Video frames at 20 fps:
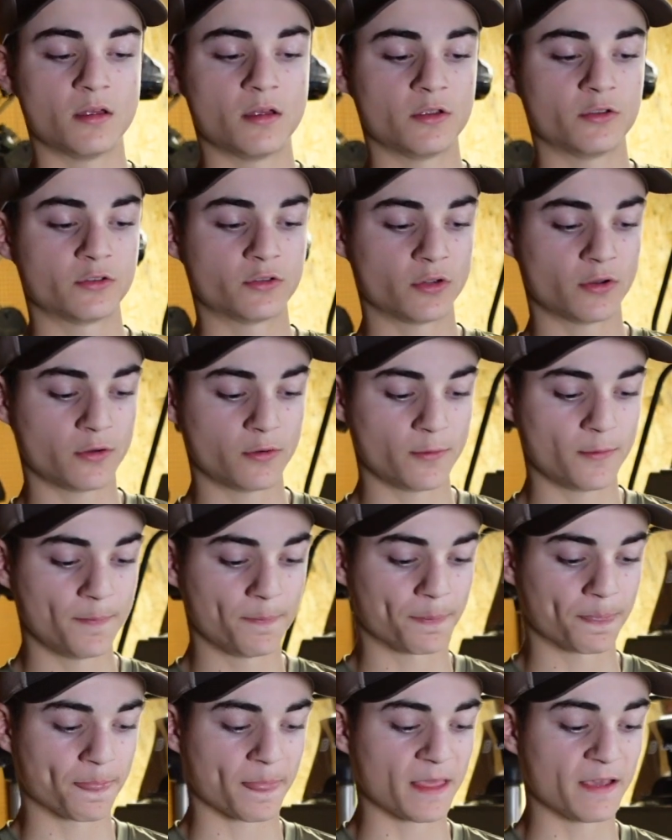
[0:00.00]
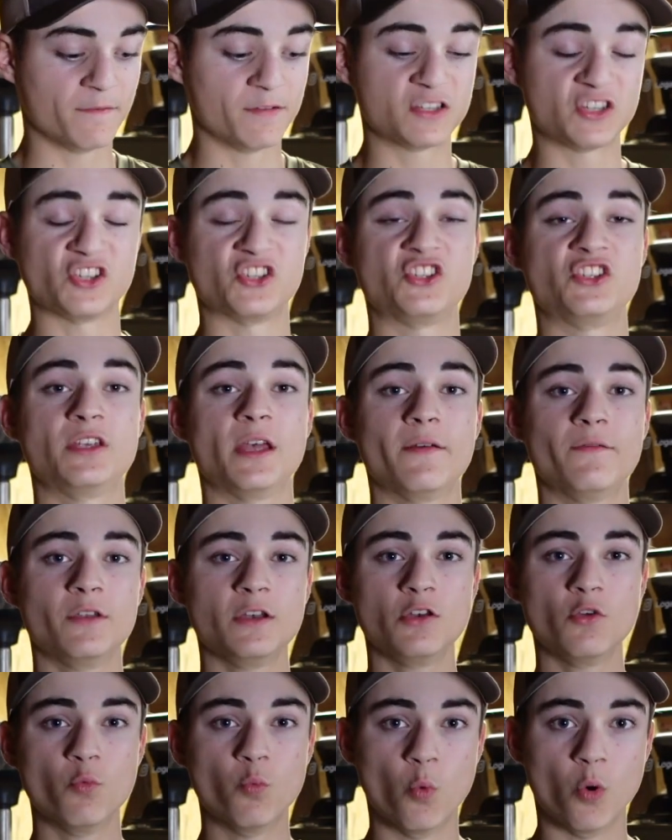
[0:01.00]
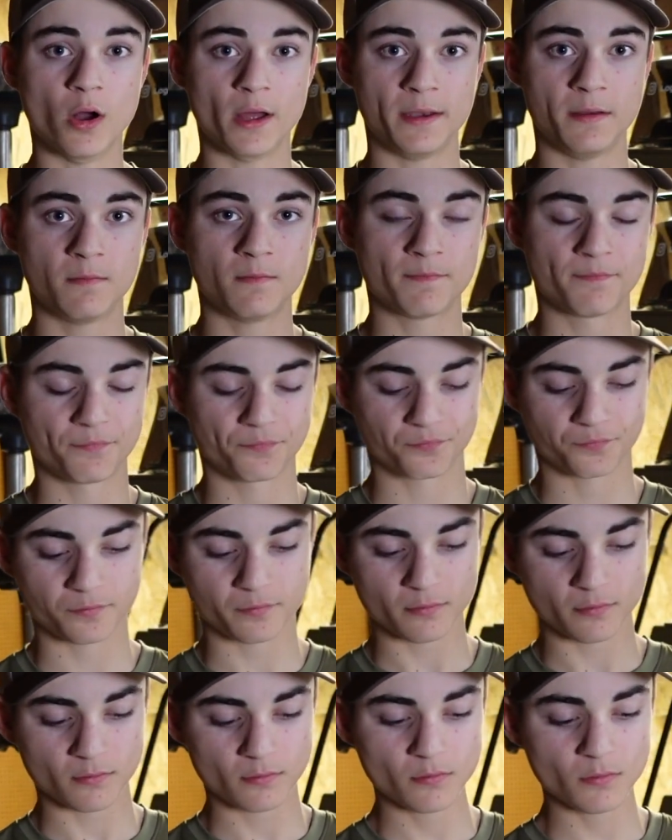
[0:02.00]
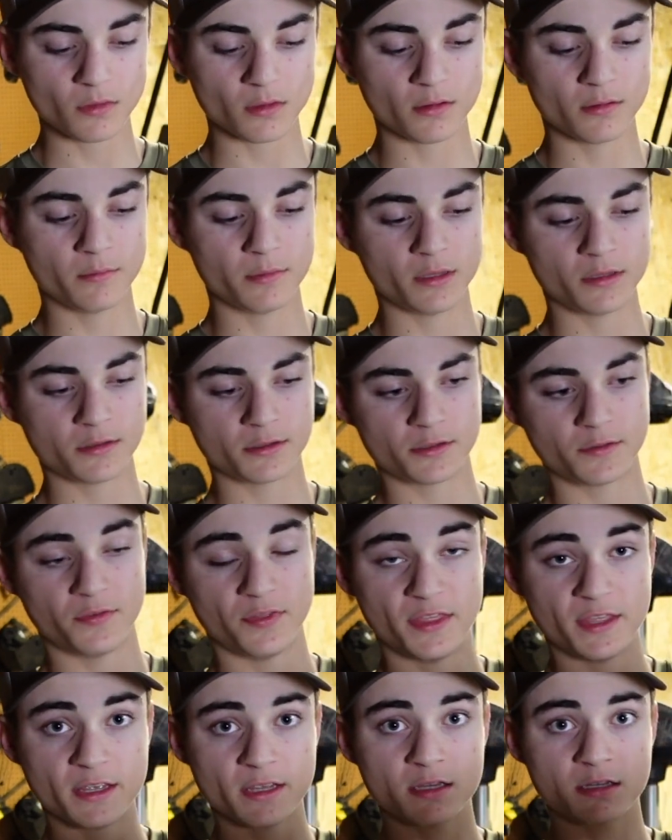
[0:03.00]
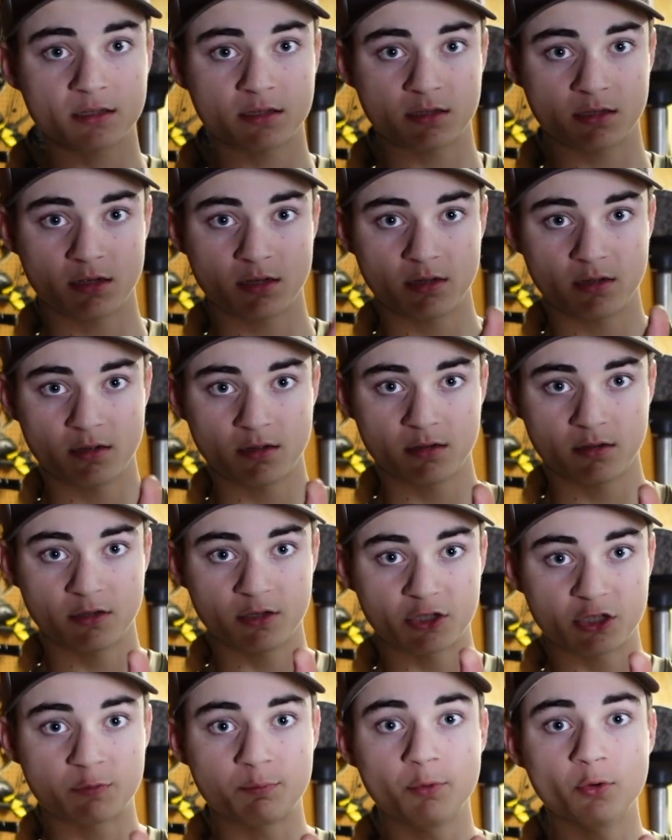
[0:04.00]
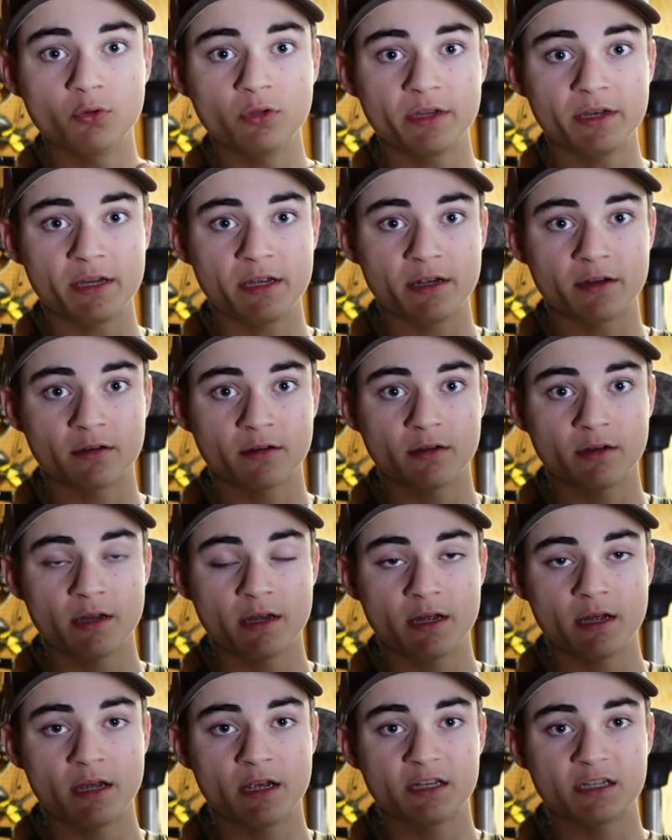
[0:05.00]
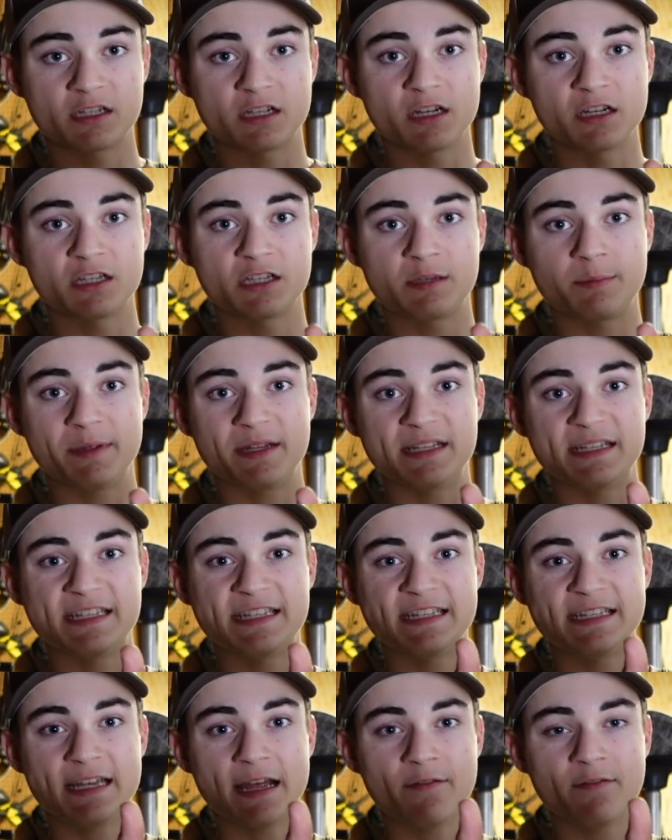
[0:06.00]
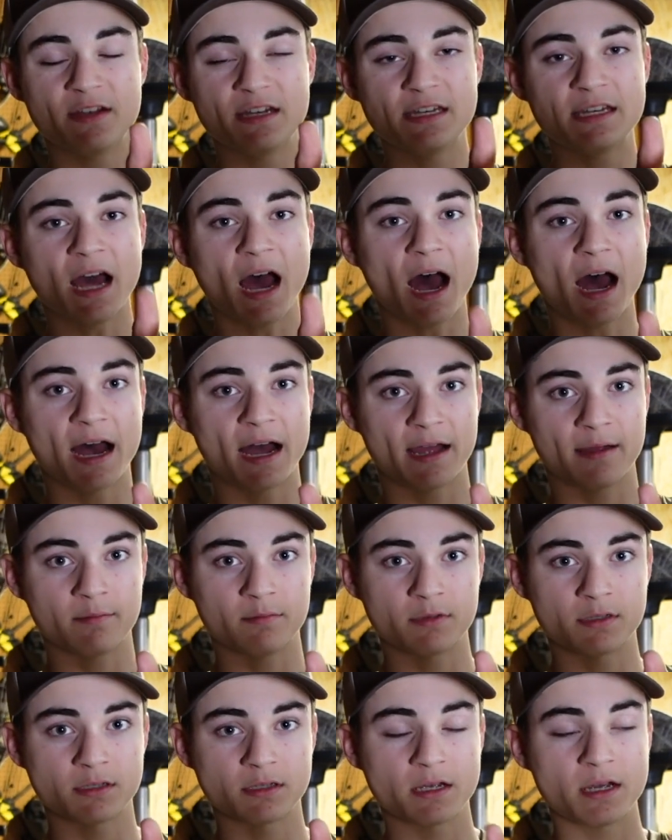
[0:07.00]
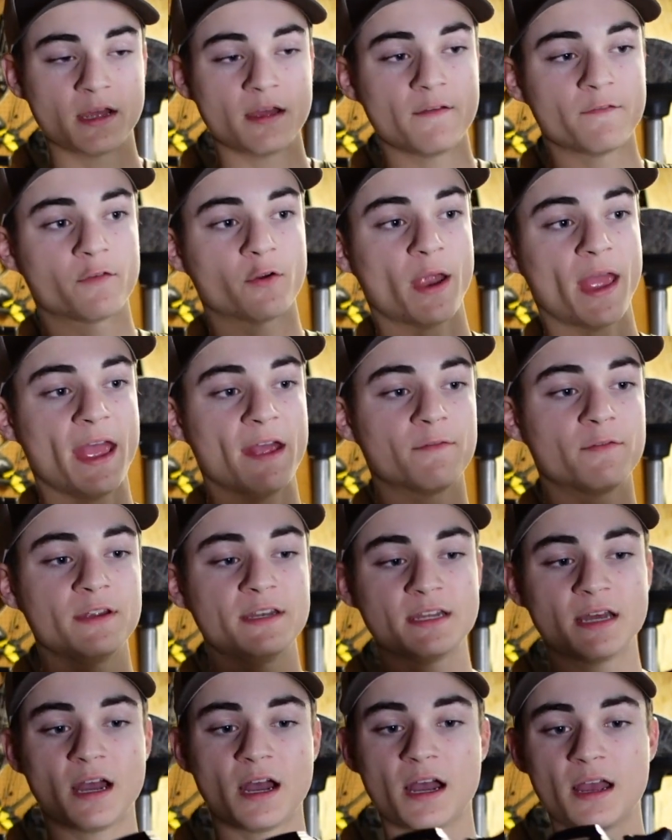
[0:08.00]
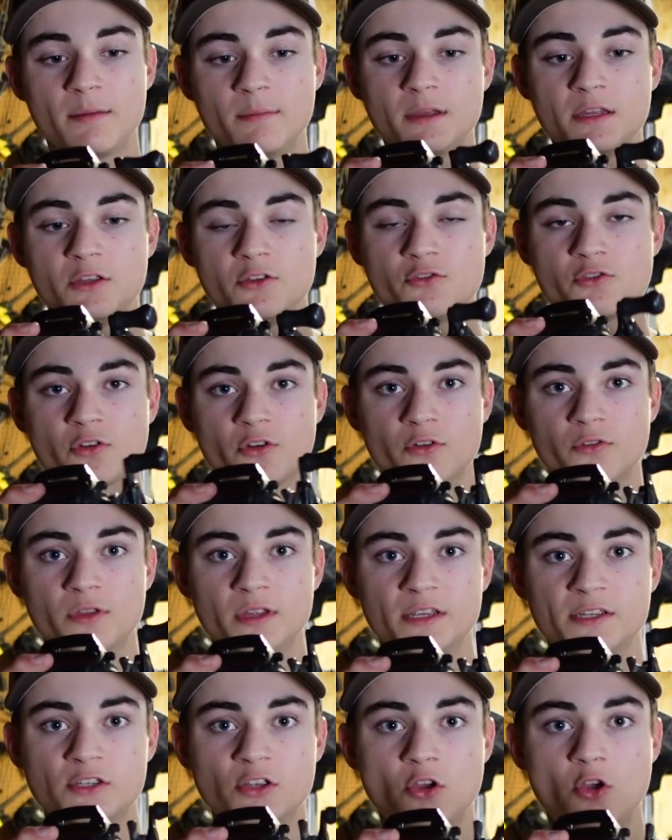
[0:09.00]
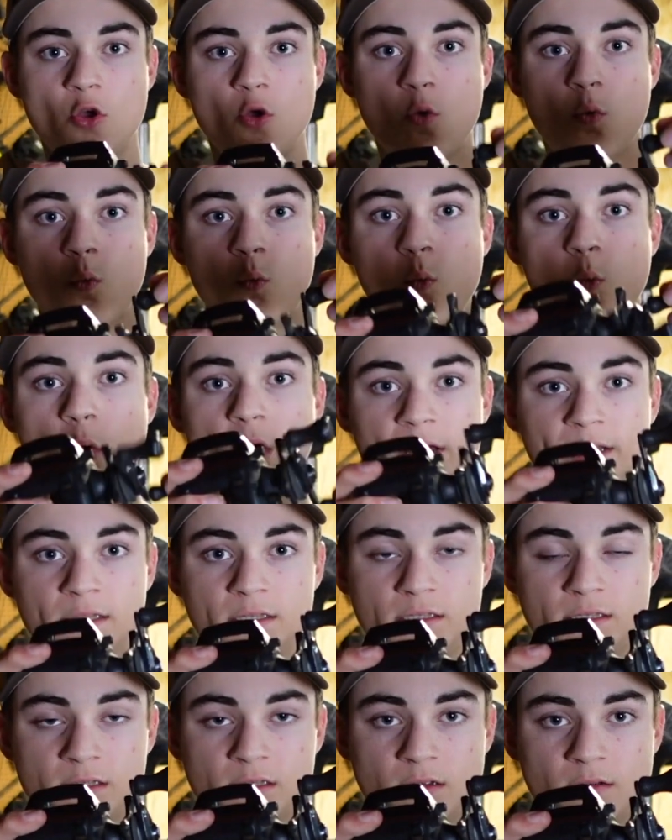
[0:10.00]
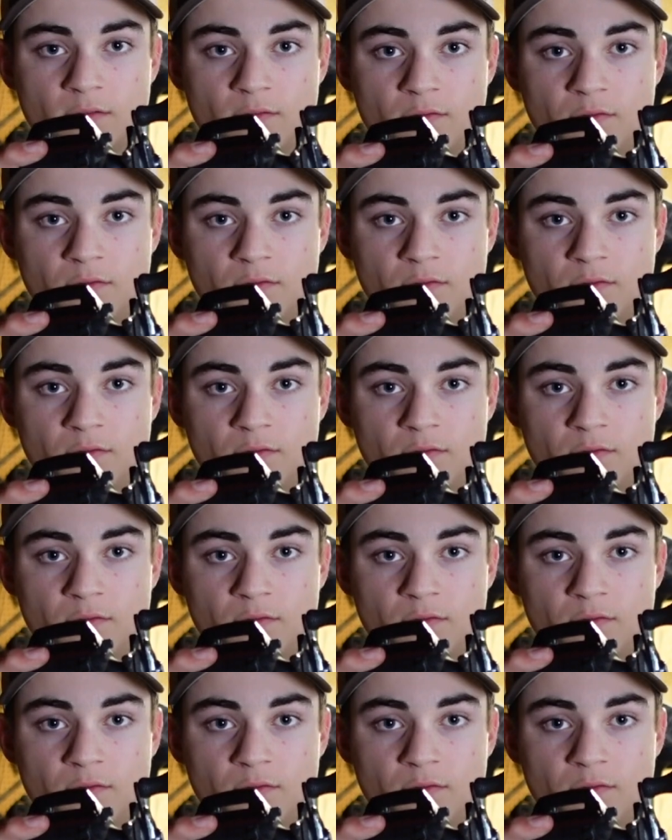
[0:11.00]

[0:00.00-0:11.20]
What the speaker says: So if it's a 7-to-1, it means the spool in here is going to spin 7 times for every time you turn this once.